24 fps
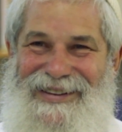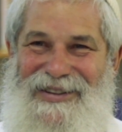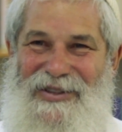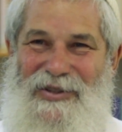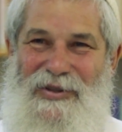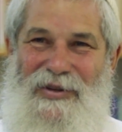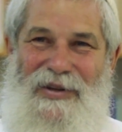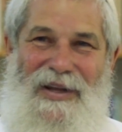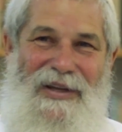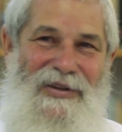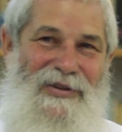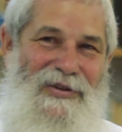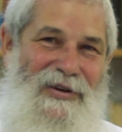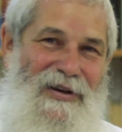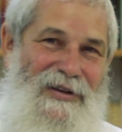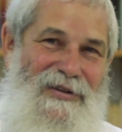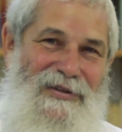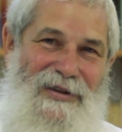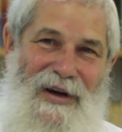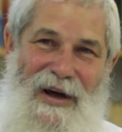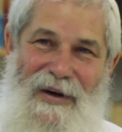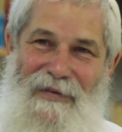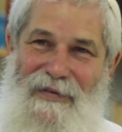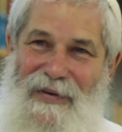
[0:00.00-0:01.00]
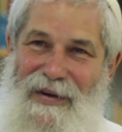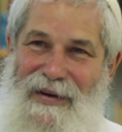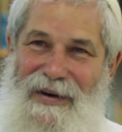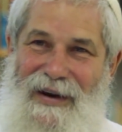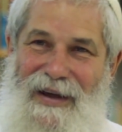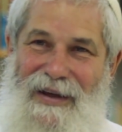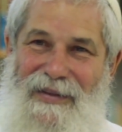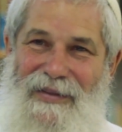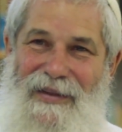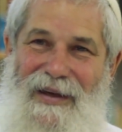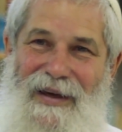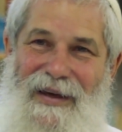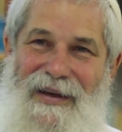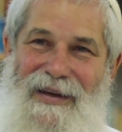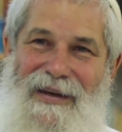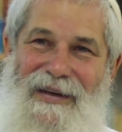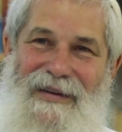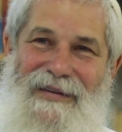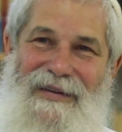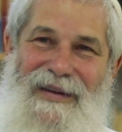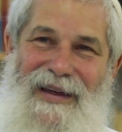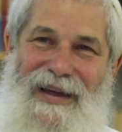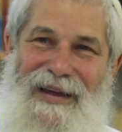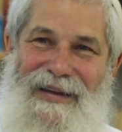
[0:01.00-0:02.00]
So they took David and they
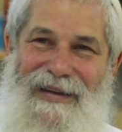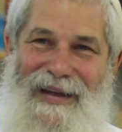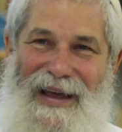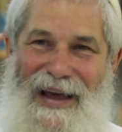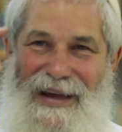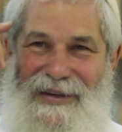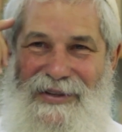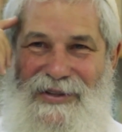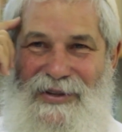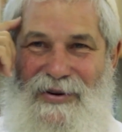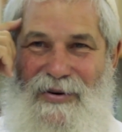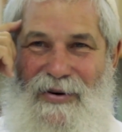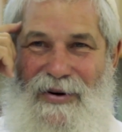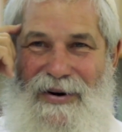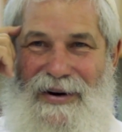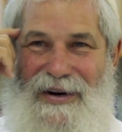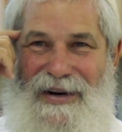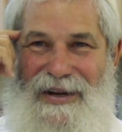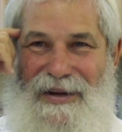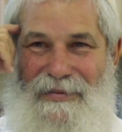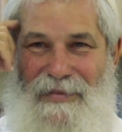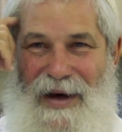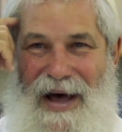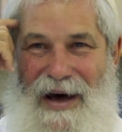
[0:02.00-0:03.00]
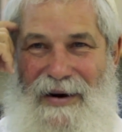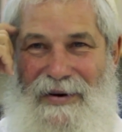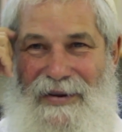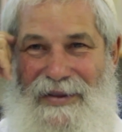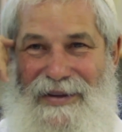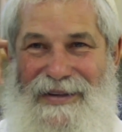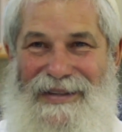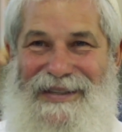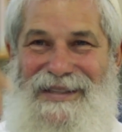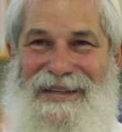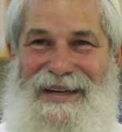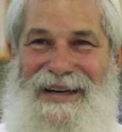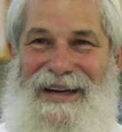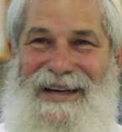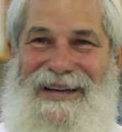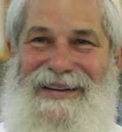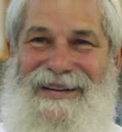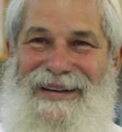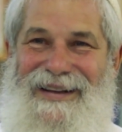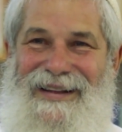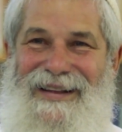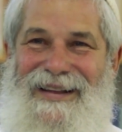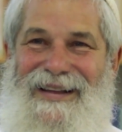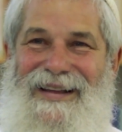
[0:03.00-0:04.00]
escorted him out of the city,
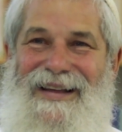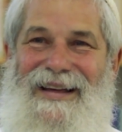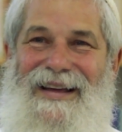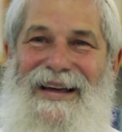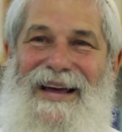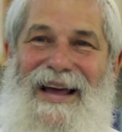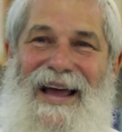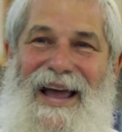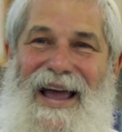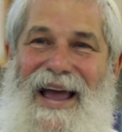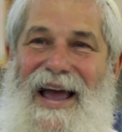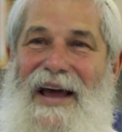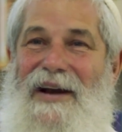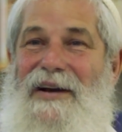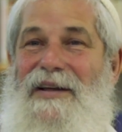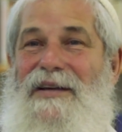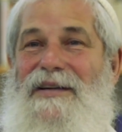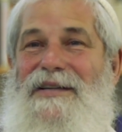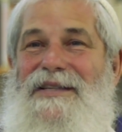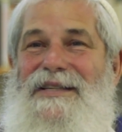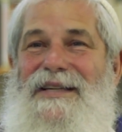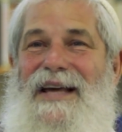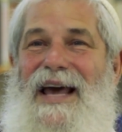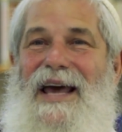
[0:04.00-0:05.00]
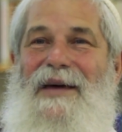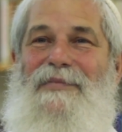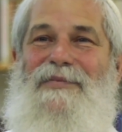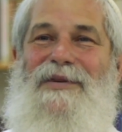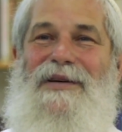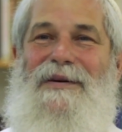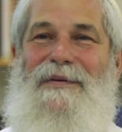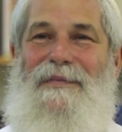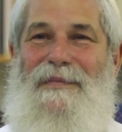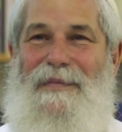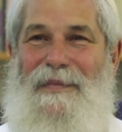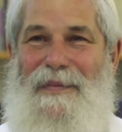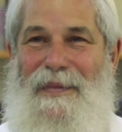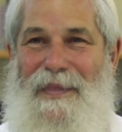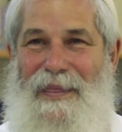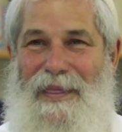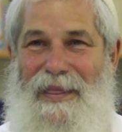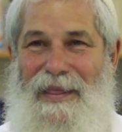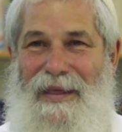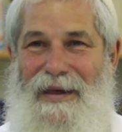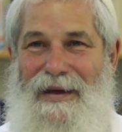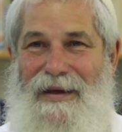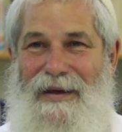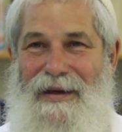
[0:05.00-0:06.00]
and he escaped.
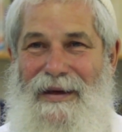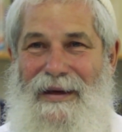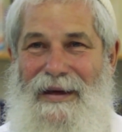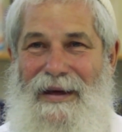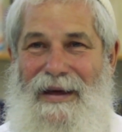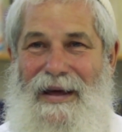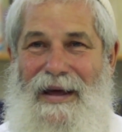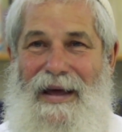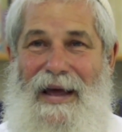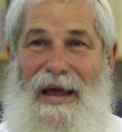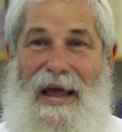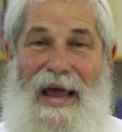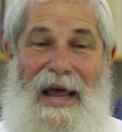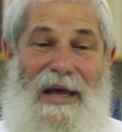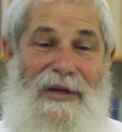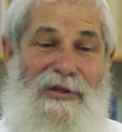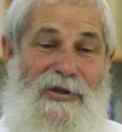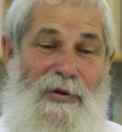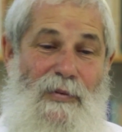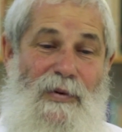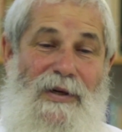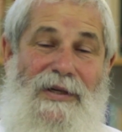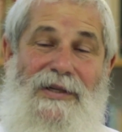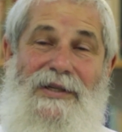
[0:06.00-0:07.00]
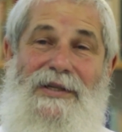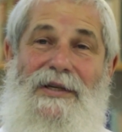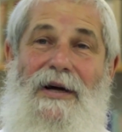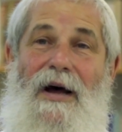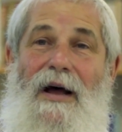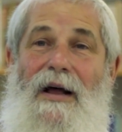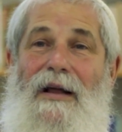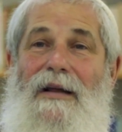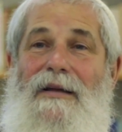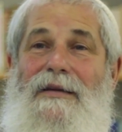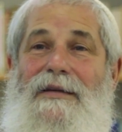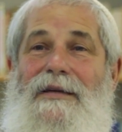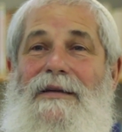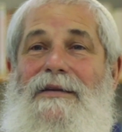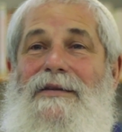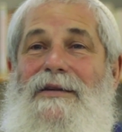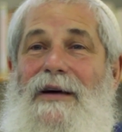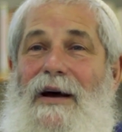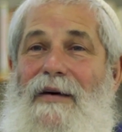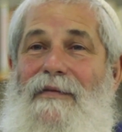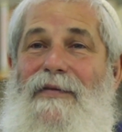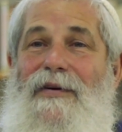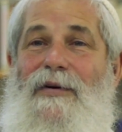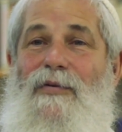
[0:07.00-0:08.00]
As a result,
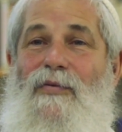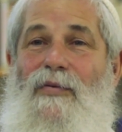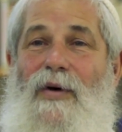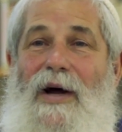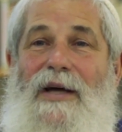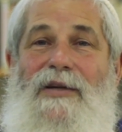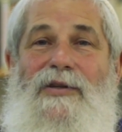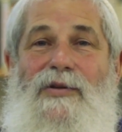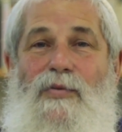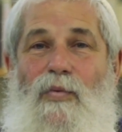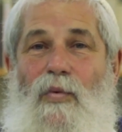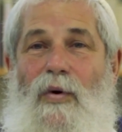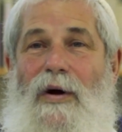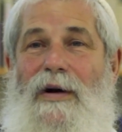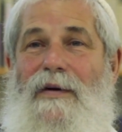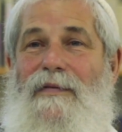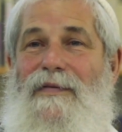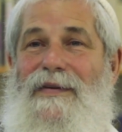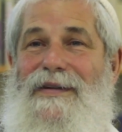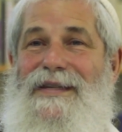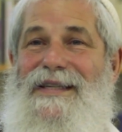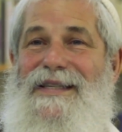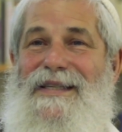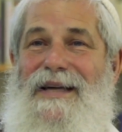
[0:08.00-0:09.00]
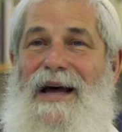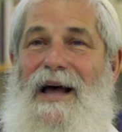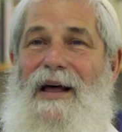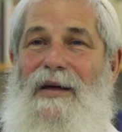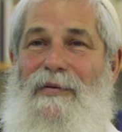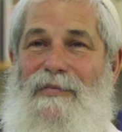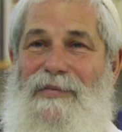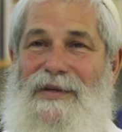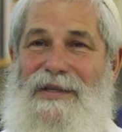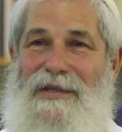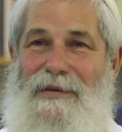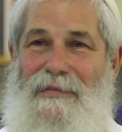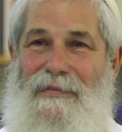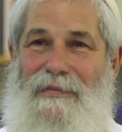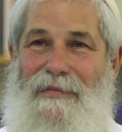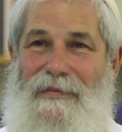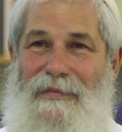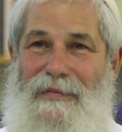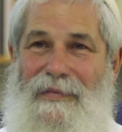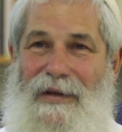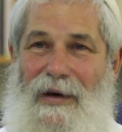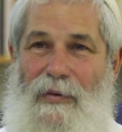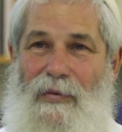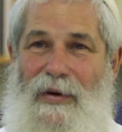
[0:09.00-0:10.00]
David writes one of his psalms
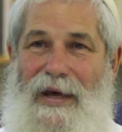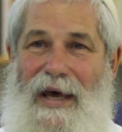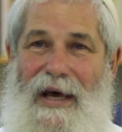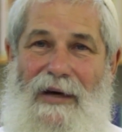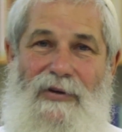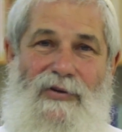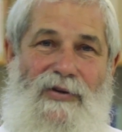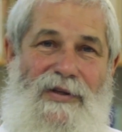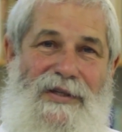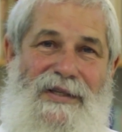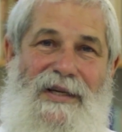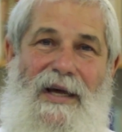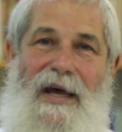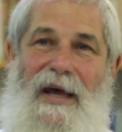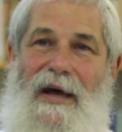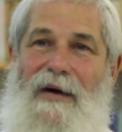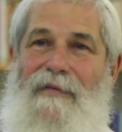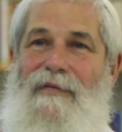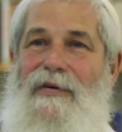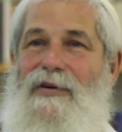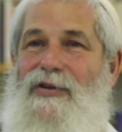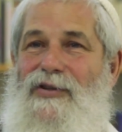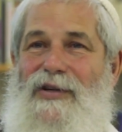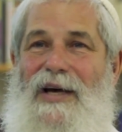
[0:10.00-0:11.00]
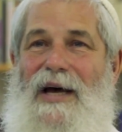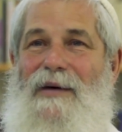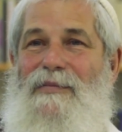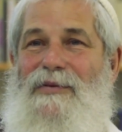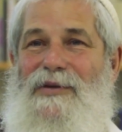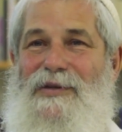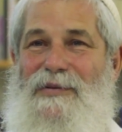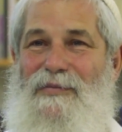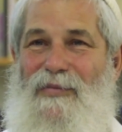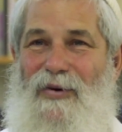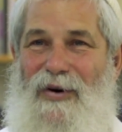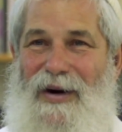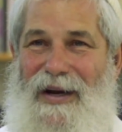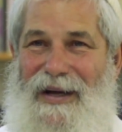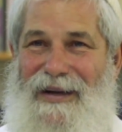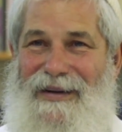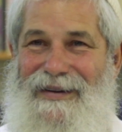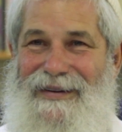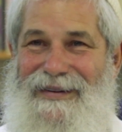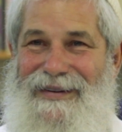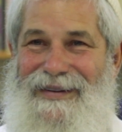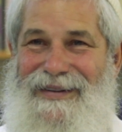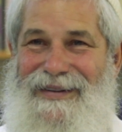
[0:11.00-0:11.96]
that we actually say every Shabbos morning.